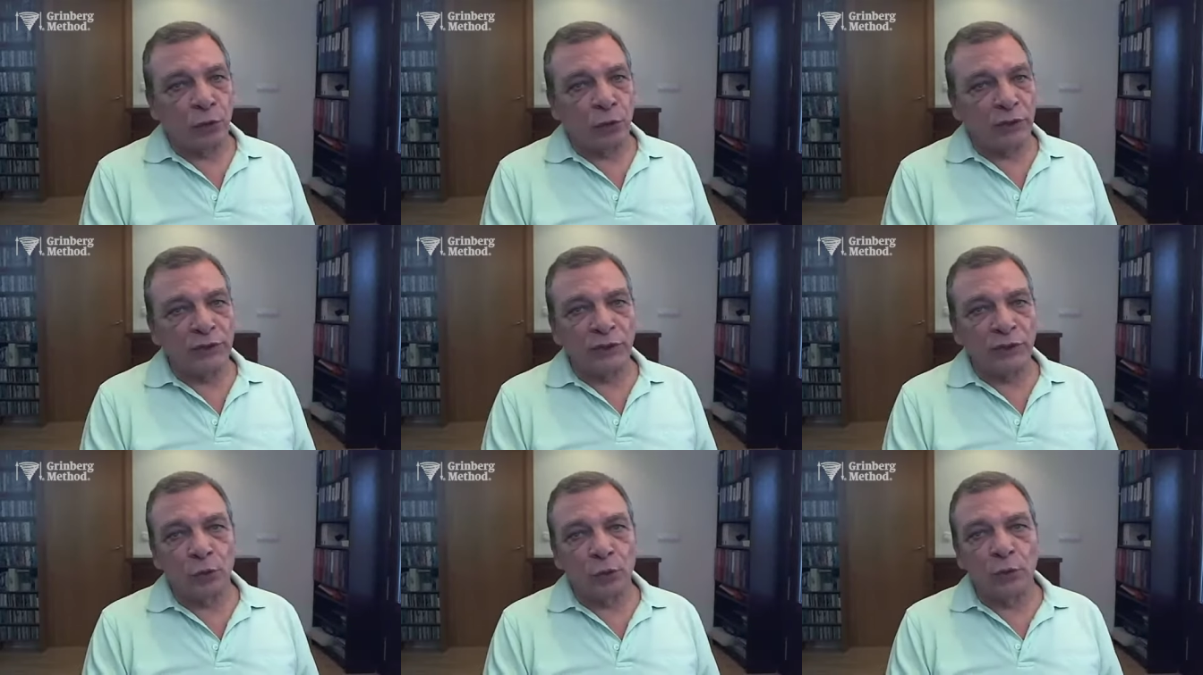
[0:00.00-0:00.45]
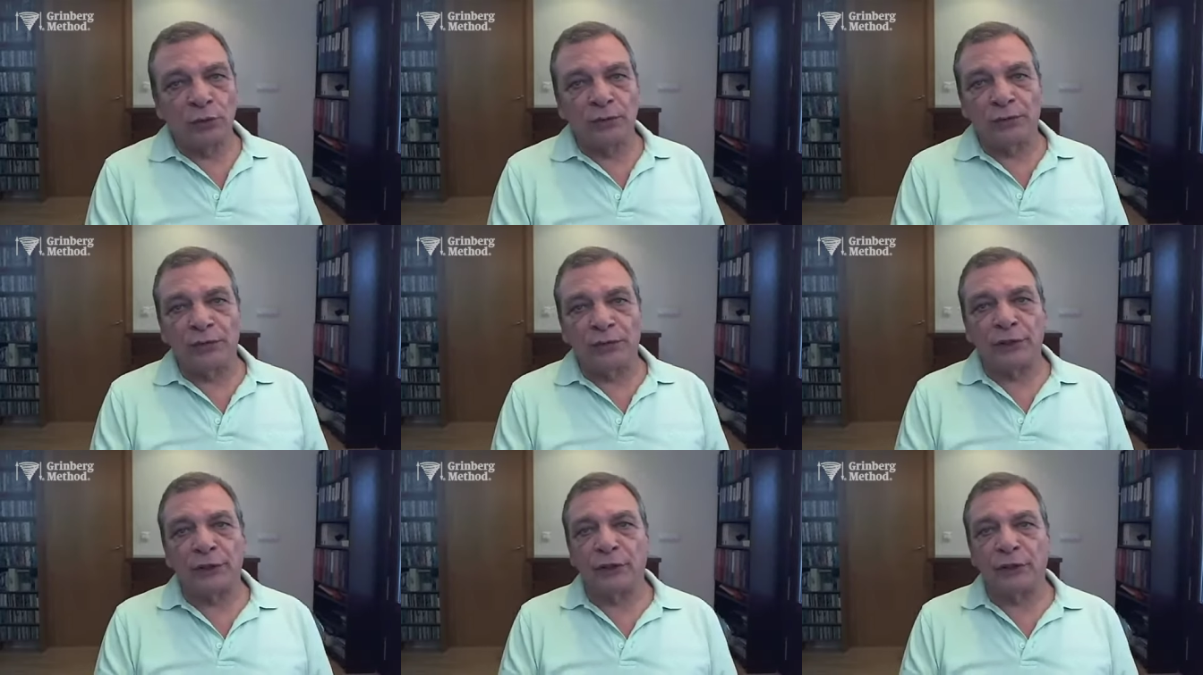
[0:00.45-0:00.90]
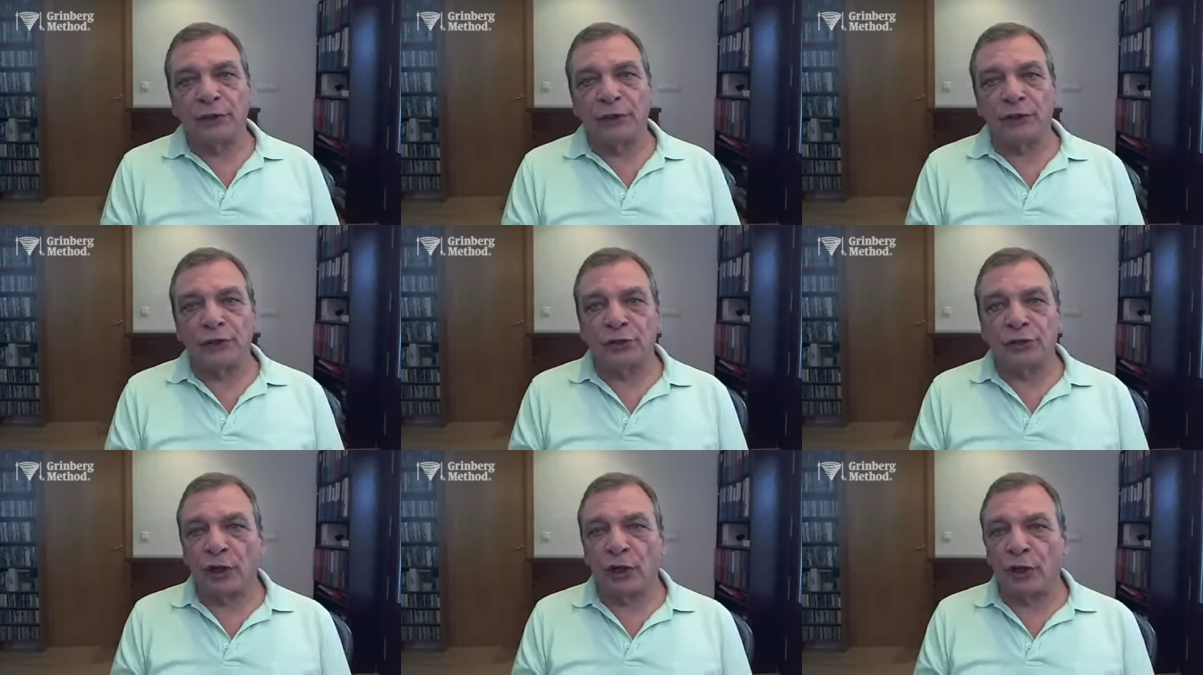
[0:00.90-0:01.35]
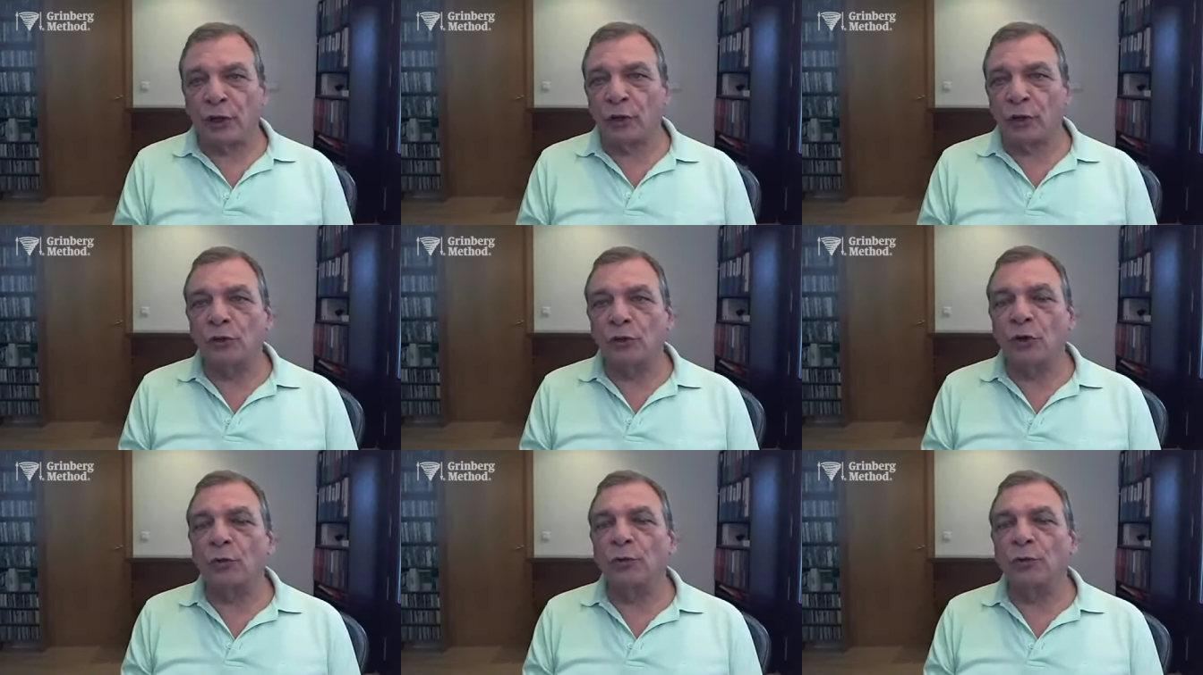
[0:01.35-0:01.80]
when it will finish
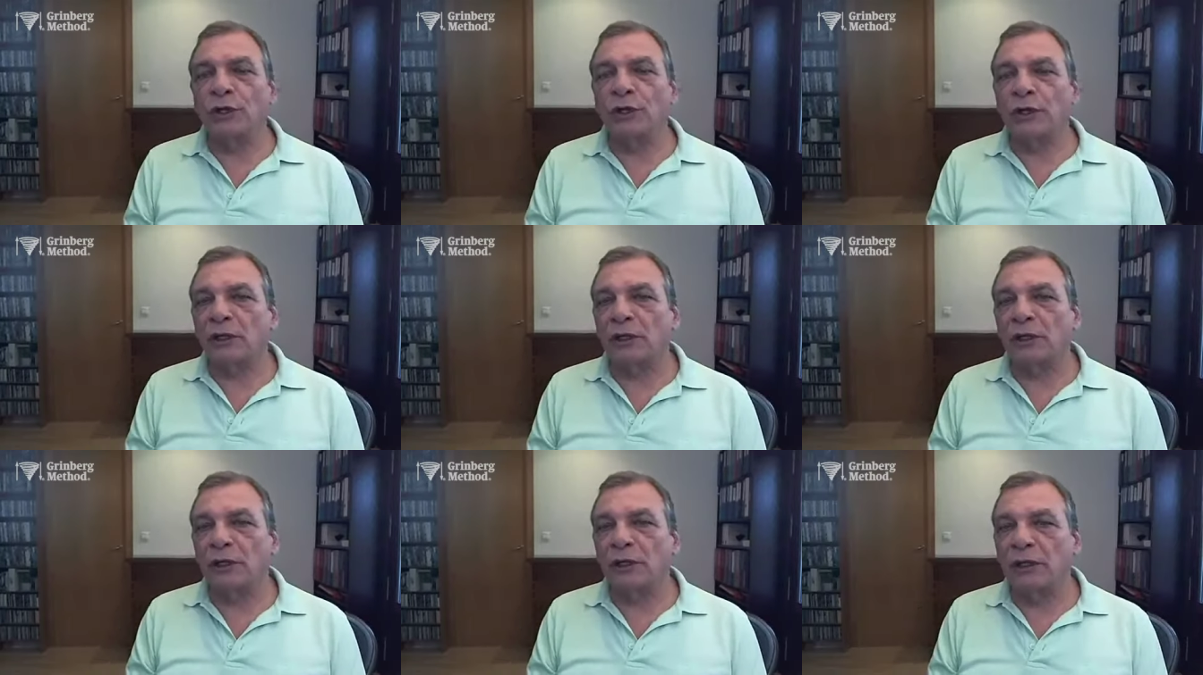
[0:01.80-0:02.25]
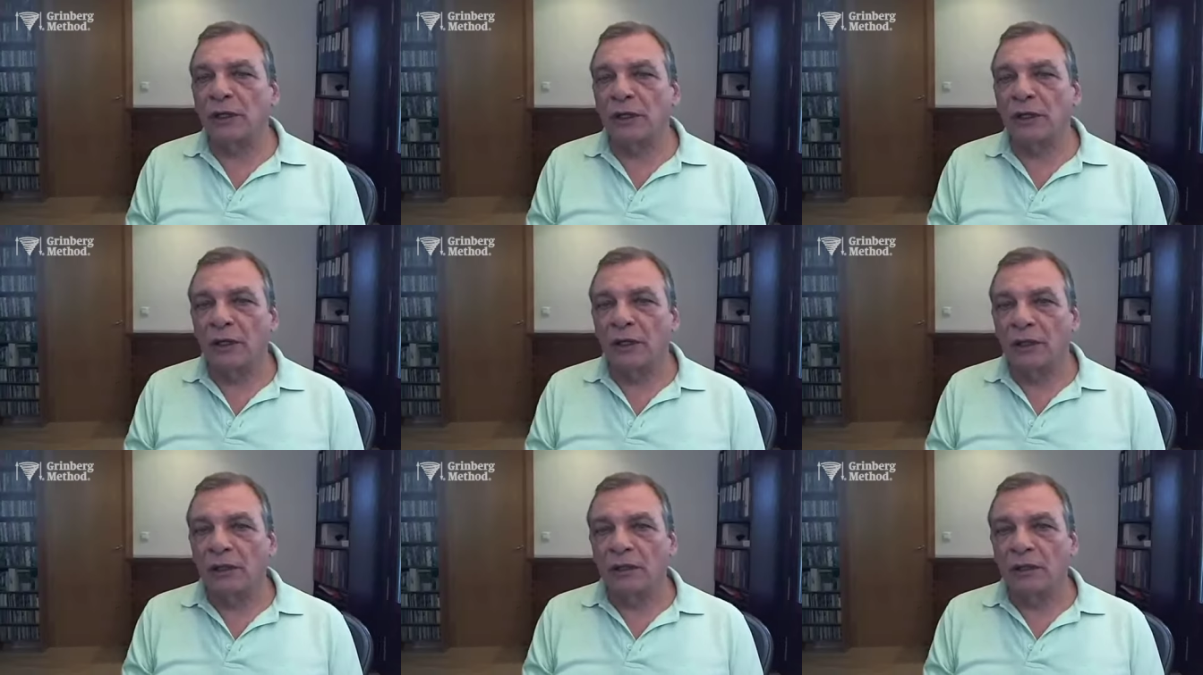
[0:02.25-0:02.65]
economically,